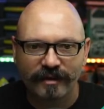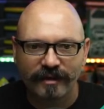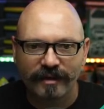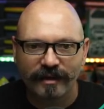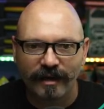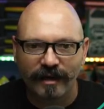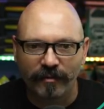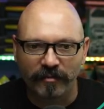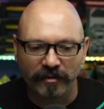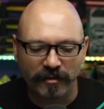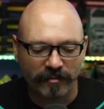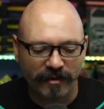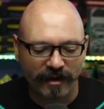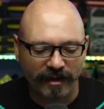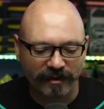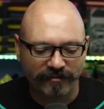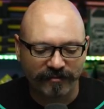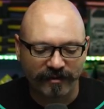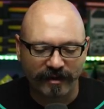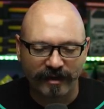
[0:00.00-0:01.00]
I'm going to
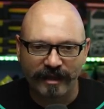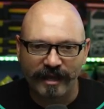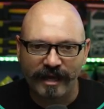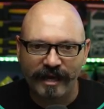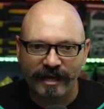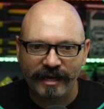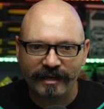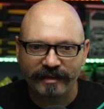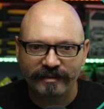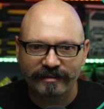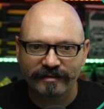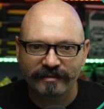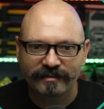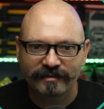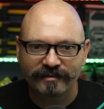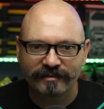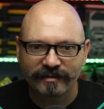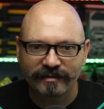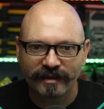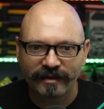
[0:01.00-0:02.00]
modify that,
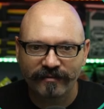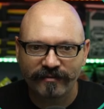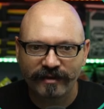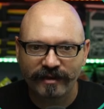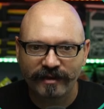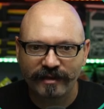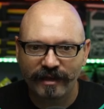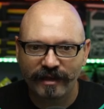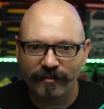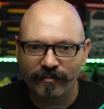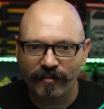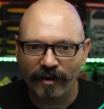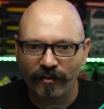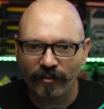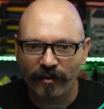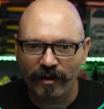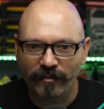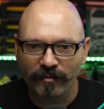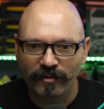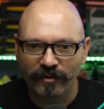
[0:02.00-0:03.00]
save it in my
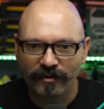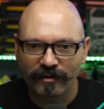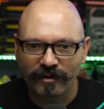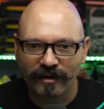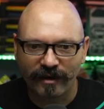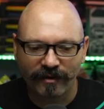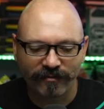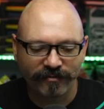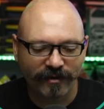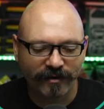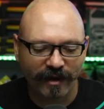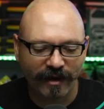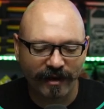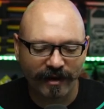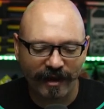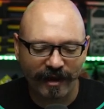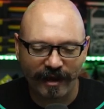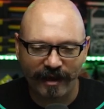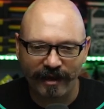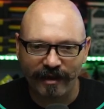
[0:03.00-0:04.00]
webhook. I've
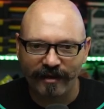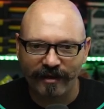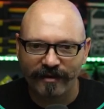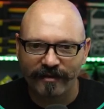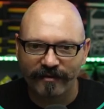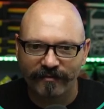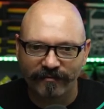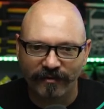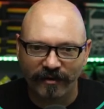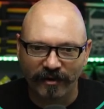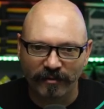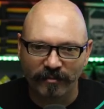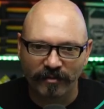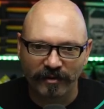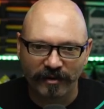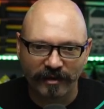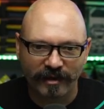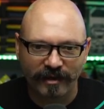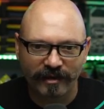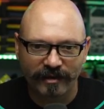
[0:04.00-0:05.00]
got a variable
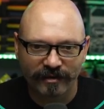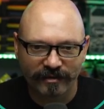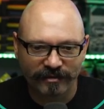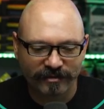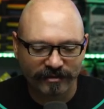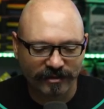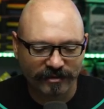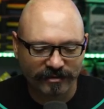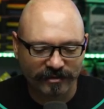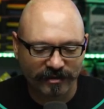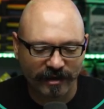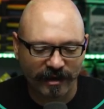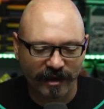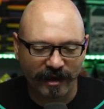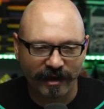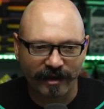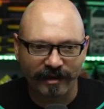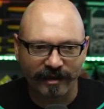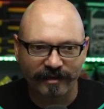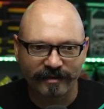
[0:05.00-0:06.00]
here just that
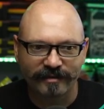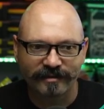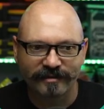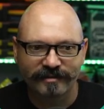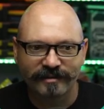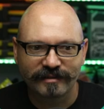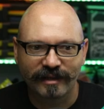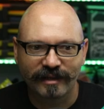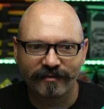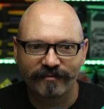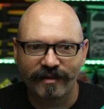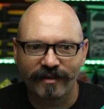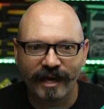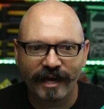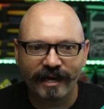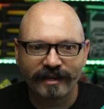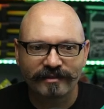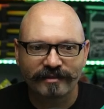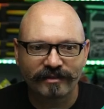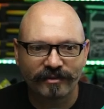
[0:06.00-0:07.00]
I can save
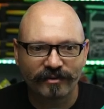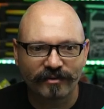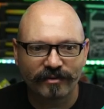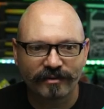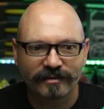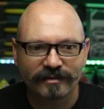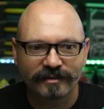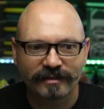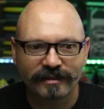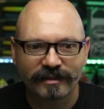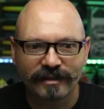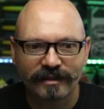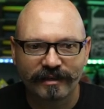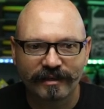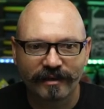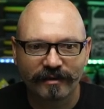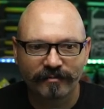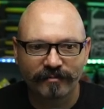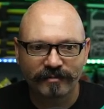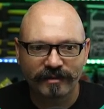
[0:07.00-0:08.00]
that so you can see it
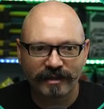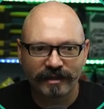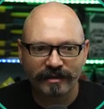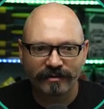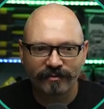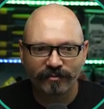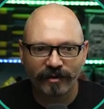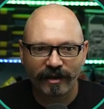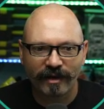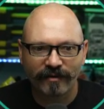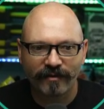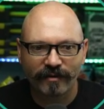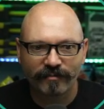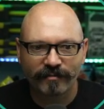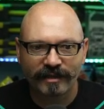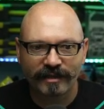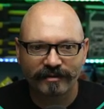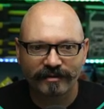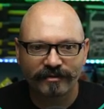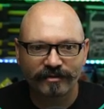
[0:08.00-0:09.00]
update. We have
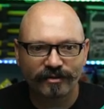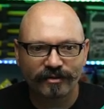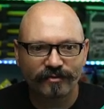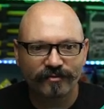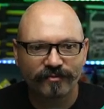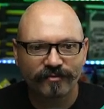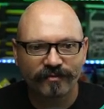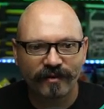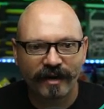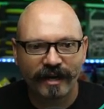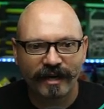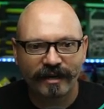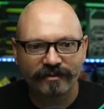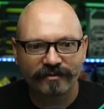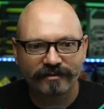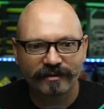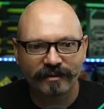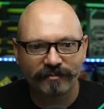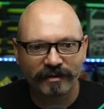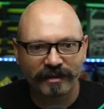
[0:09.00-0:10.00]
updates to
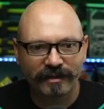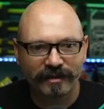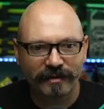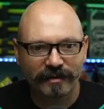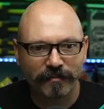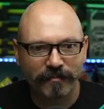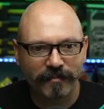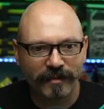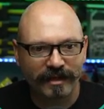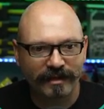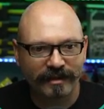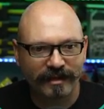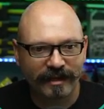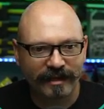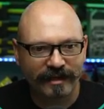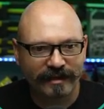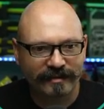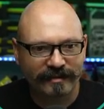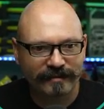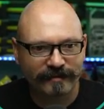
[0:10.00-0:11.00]
files. Let me commit
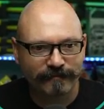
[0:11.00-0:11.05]
that.